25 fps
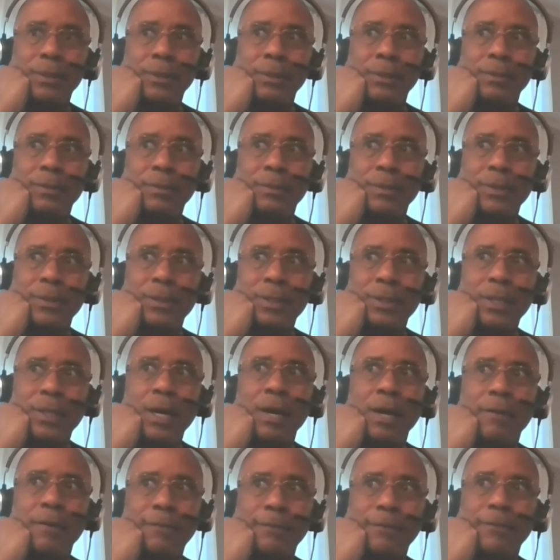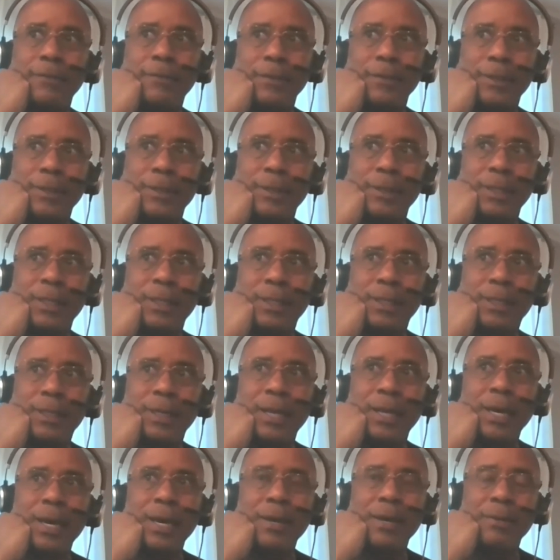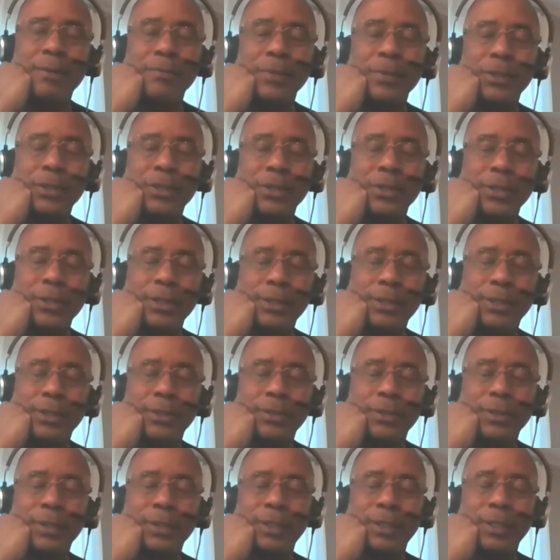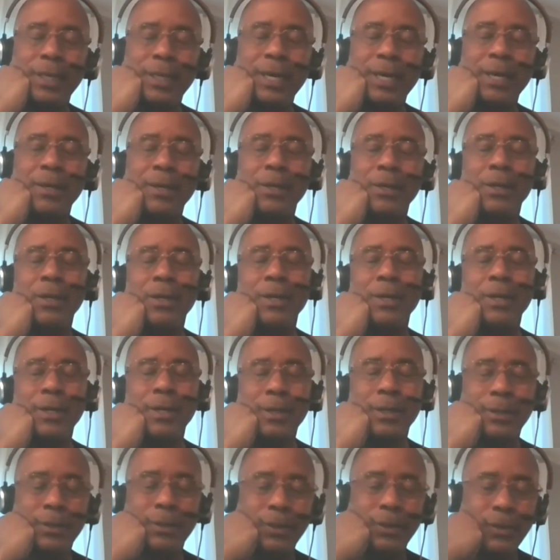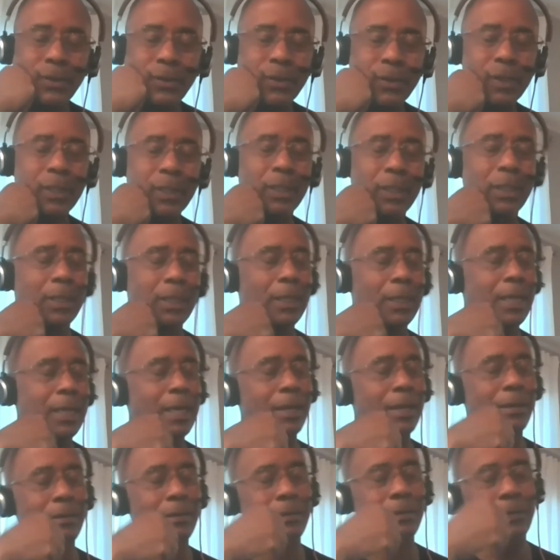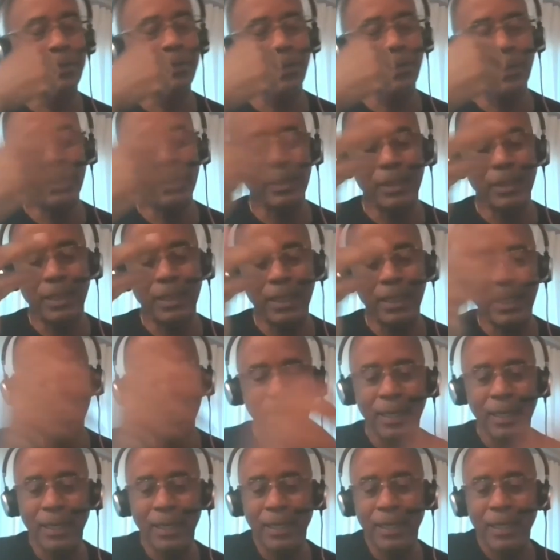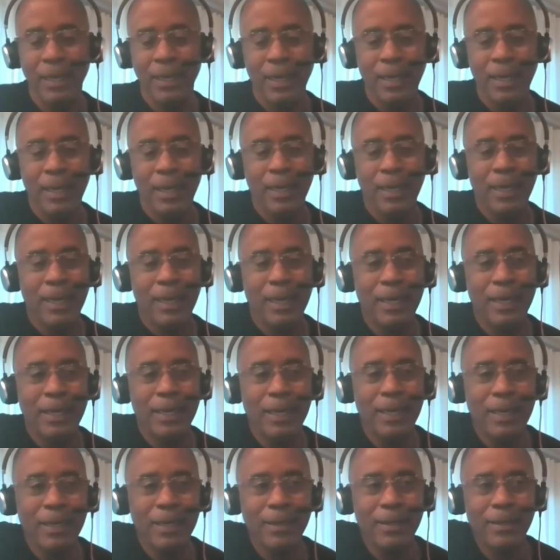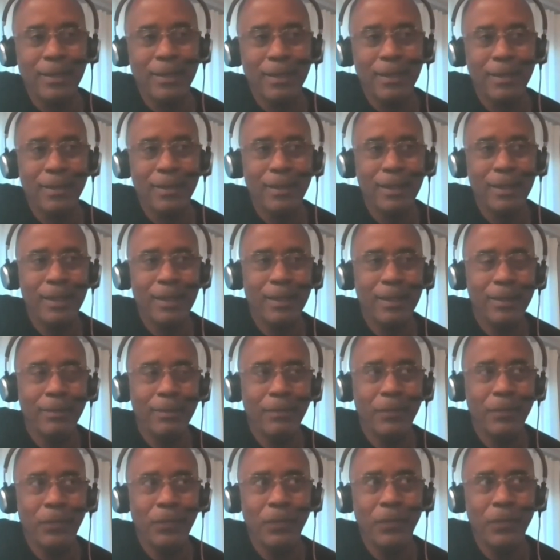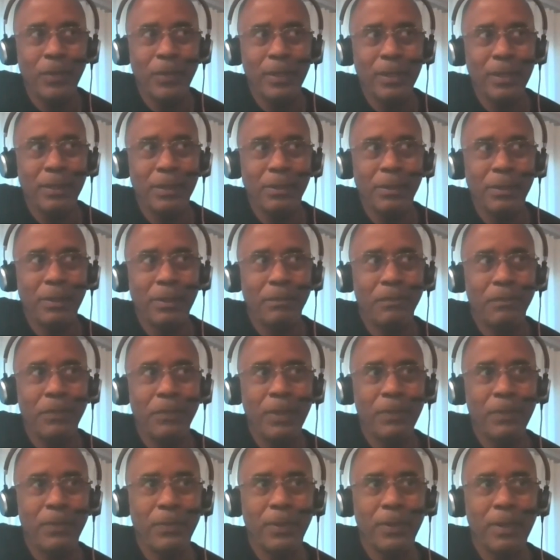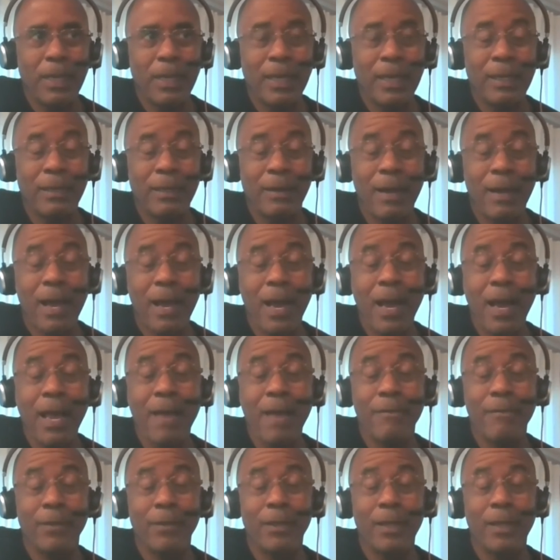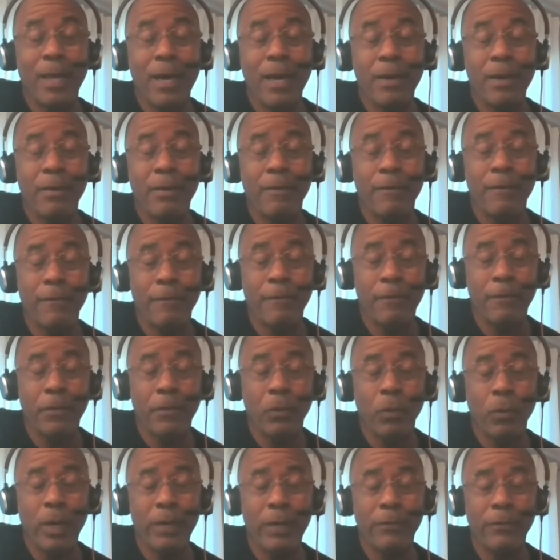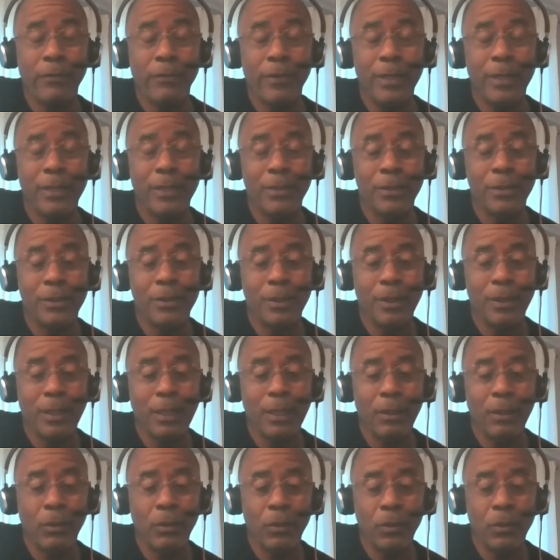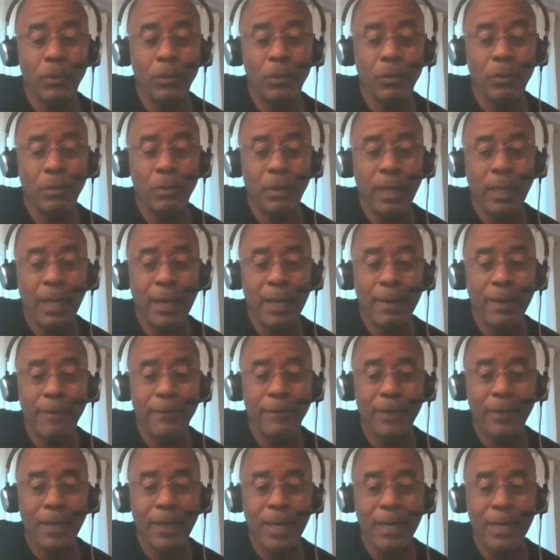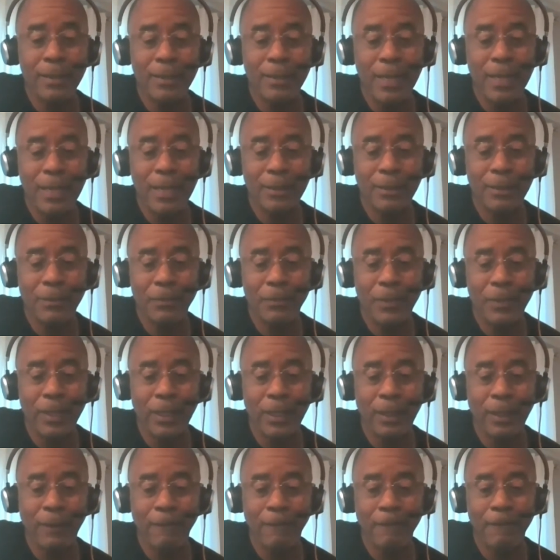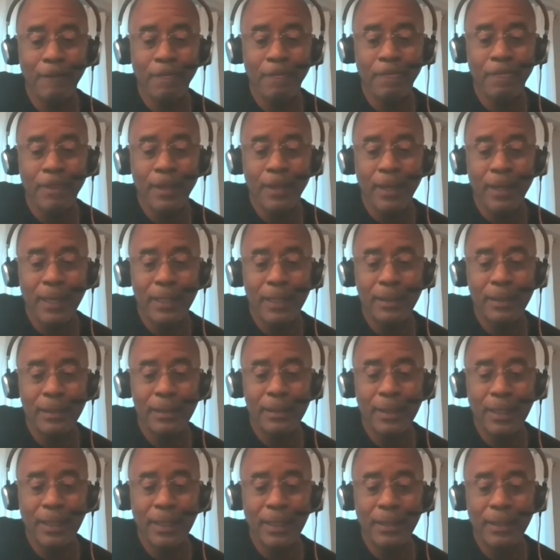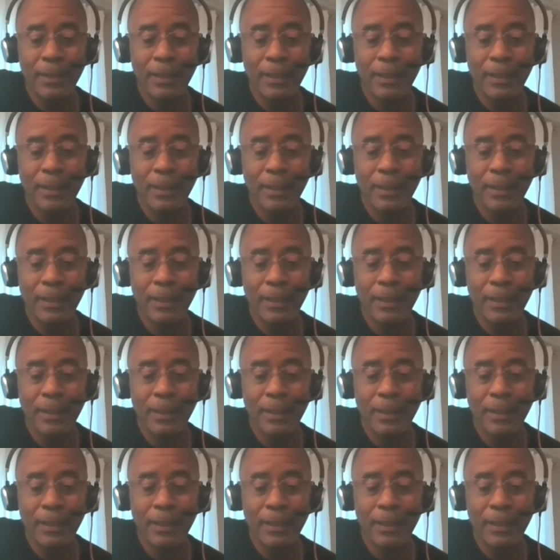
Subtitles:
stuff, and a lot of materials and a lot of articles and a lot of books. And I think that people, I have a lot of white friends who have contacted me and said,